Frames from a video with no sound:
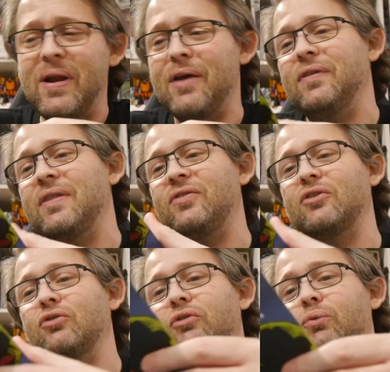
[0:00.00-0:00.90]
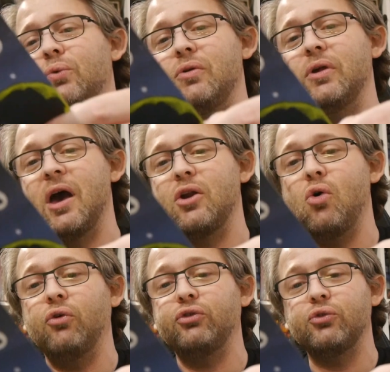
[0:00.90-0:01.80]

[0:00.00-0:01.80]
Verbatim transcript: and I think that's actually really kind of cool.